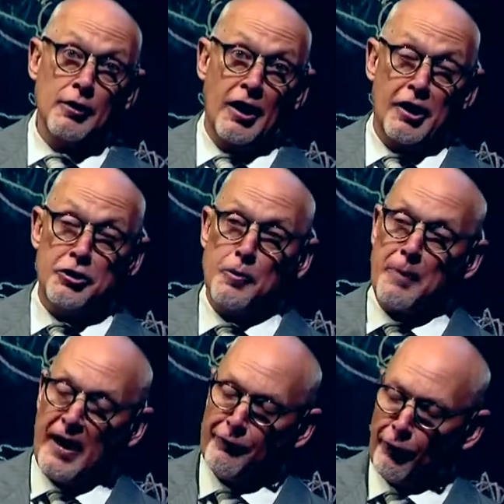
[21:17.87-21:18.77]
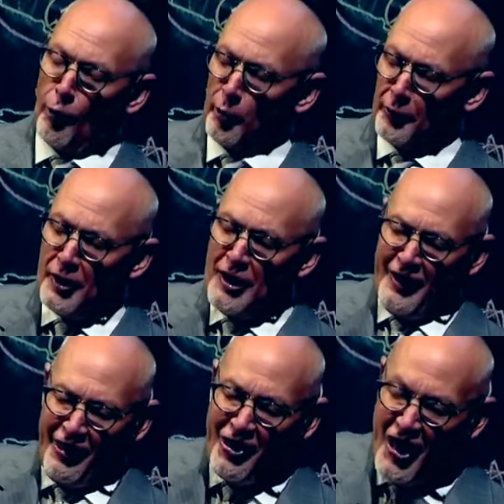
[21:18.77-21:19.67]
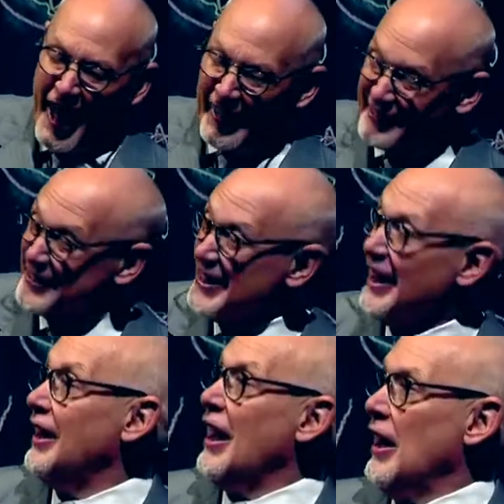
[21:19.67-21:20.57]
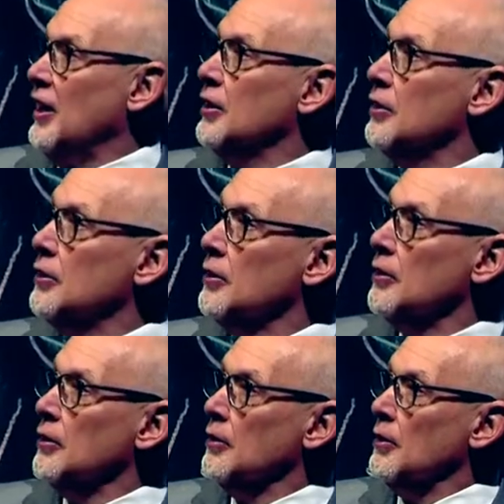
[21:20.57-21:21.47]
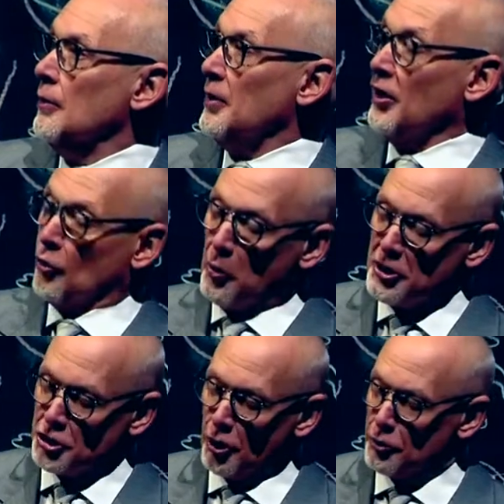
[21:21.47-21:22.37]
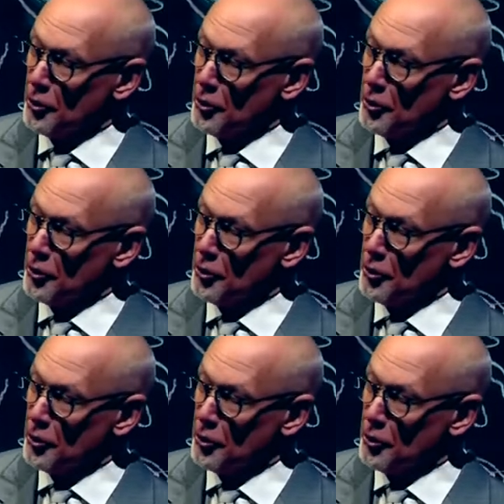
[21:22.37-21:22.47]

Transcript: and you pay forward that DNA because we showed you